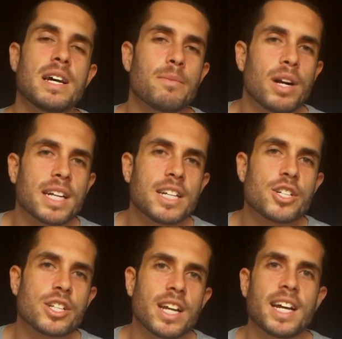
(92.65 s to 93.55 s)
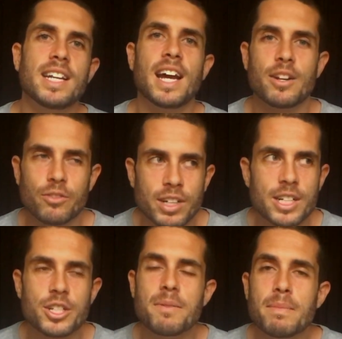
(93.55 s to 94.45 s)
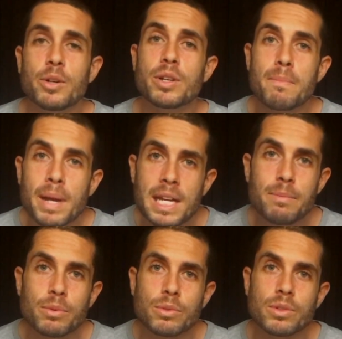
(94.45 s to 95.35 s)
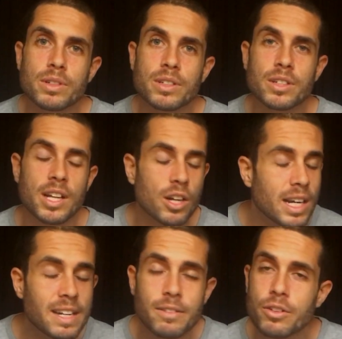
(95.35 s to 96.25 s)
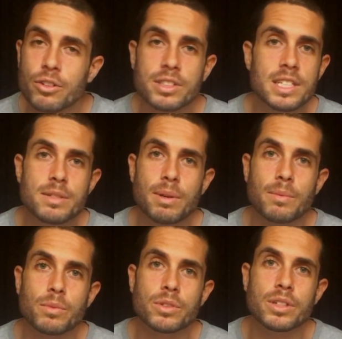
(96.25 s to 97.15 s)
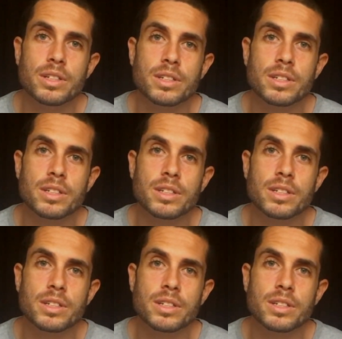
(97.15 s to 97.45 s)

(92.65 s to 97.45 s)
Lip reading: might get shared and reach 1 million people. Like, I never thought this one would.